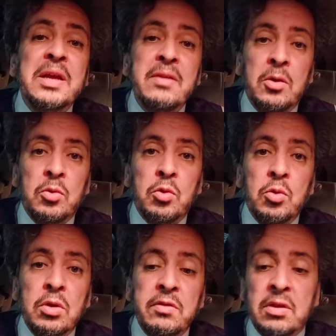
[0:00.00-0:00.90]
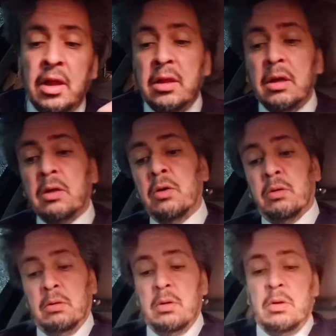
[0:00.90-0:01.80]
That is to say, there's
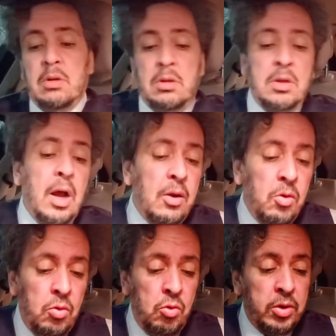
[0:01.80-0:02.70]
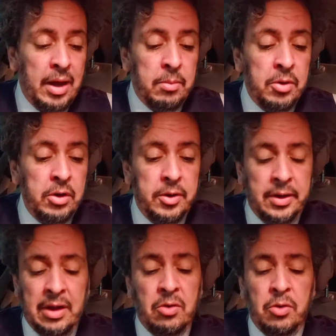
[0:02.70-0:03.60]
the carbon, there's the tube,
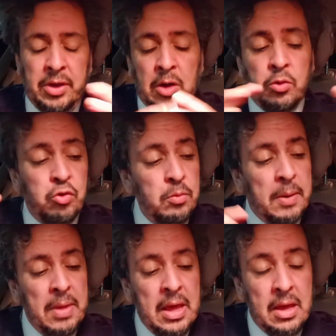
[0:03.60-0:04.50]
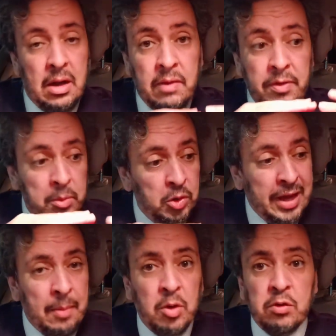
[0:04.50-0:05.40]
the carbon fibers are glued on,
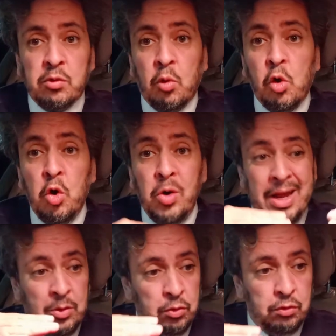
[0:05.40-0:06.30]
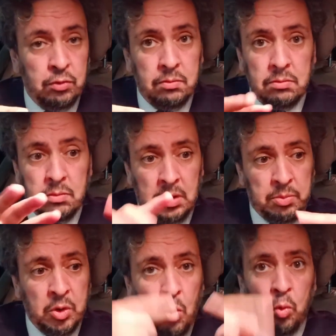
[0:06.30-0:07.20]
and then wrapped.
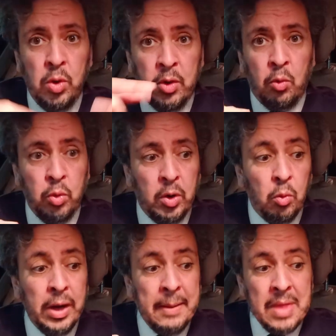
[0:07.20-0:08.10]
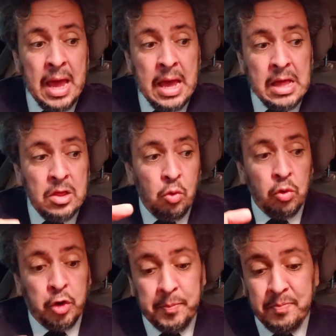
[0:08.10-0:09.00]
So in the end,
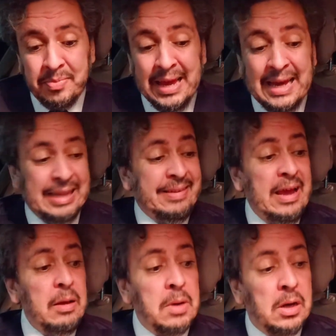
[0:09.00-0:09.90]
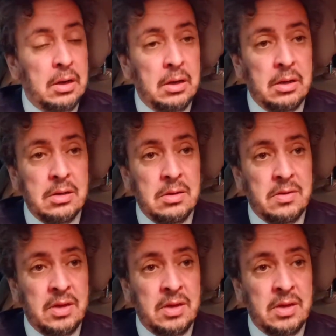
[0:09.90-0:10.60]
it's hidden, this interface.